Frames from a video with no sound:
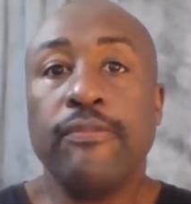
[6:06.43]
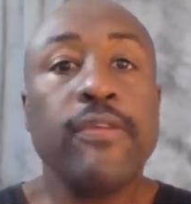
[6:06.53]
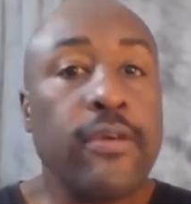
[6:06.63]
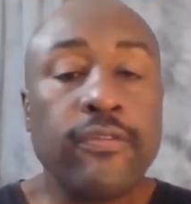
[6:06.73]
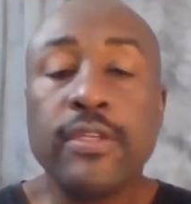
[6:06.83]

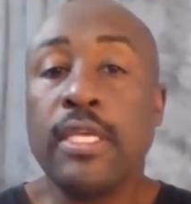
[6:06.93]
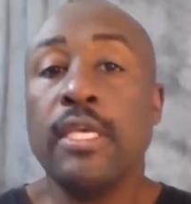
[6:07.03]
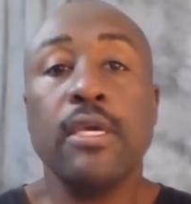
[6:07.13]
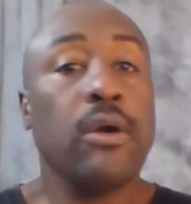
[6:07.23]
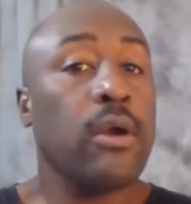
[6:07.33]

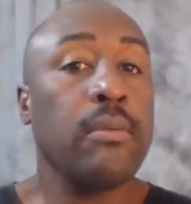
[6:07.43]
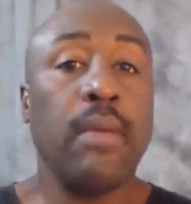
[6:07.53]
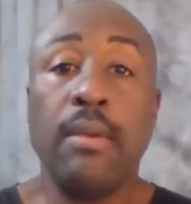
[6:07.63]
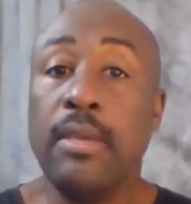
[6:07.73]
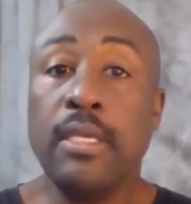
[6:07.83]
50
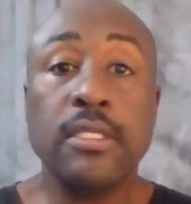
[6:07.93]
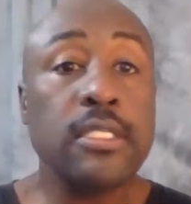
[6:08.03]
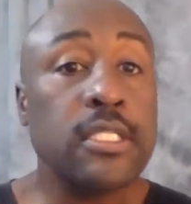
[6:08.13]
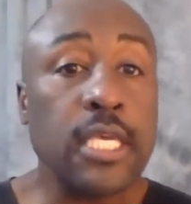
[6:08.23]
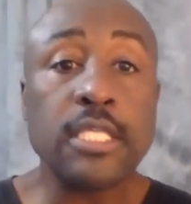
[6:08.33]
or maybe
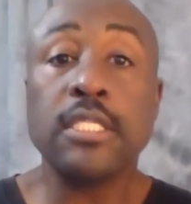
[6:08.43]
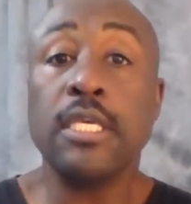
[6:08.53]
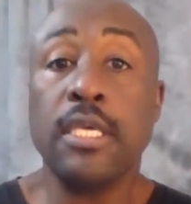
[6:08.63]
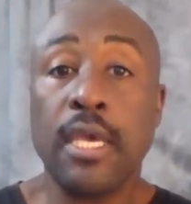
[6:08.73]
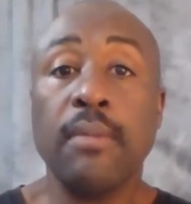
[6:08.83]

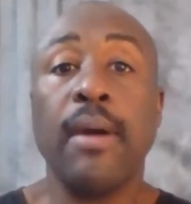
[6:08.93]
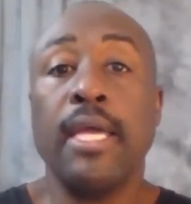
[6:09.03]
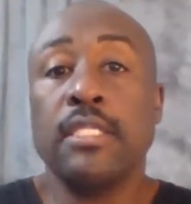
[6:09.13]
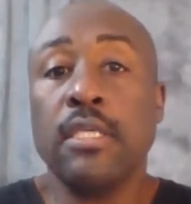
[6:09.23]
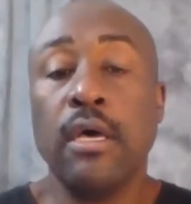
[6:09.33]
60
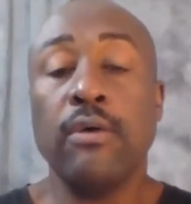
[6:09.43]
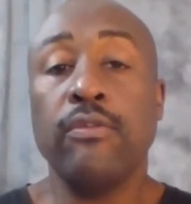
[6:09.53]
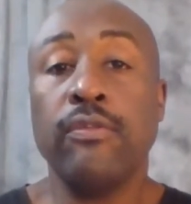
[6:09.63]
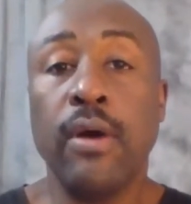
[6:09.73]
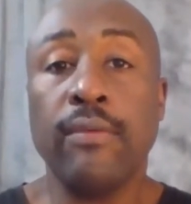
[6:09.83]
gigabytes
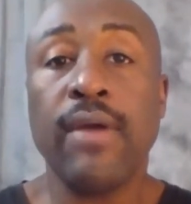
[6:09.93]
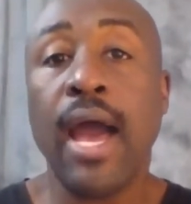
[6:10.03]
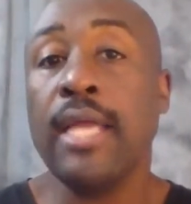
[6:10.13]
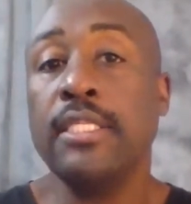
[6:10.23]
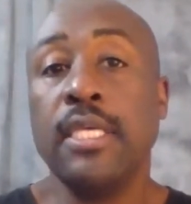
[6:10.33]
of
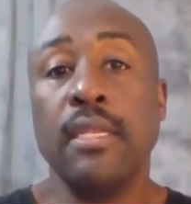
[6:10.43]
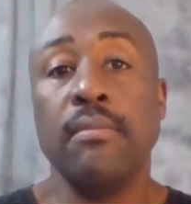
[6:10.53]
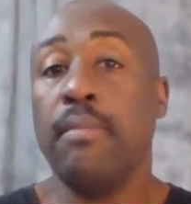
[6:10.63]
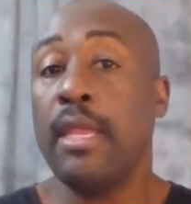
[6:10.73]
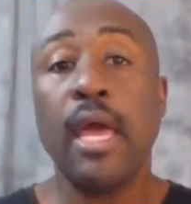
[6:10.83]

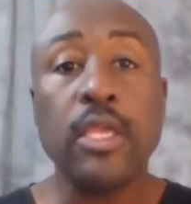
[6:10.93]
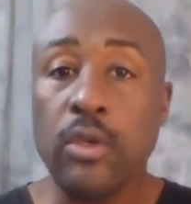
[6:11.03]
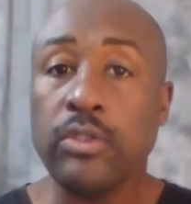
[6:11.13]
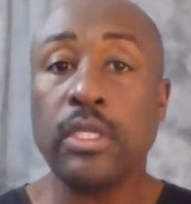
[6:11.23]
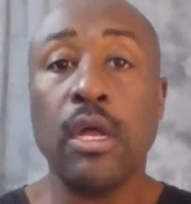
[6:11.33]
content. May
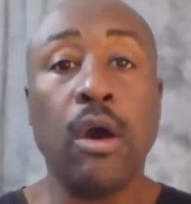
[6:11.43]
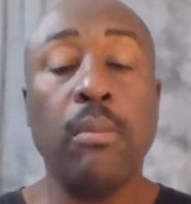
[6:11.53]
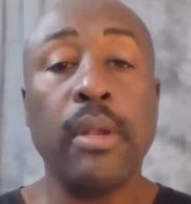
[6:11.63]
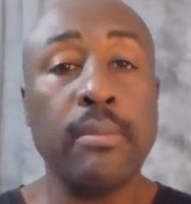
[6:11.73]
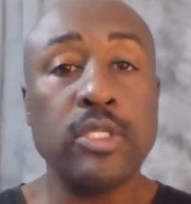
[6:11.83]
not use it
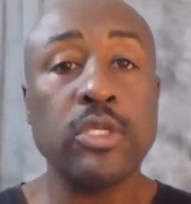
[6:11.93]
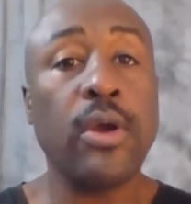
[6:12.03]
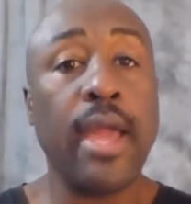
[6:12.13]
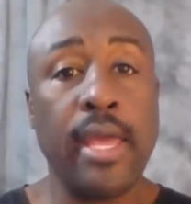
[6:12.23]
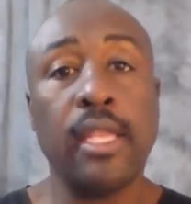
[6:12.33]
all, but I'm
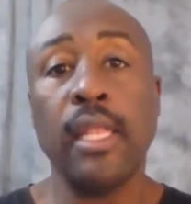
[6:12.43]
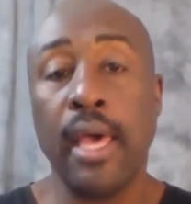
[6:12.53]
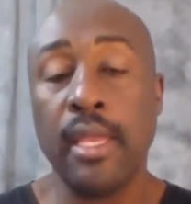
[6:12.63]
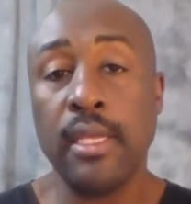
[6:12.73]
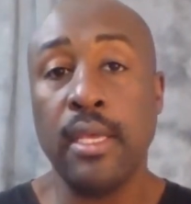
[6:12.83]
sure I had a
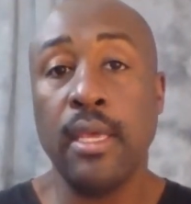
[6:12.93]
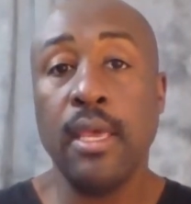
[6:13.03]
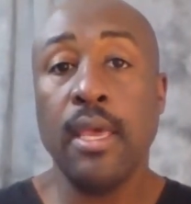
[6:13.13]
lot.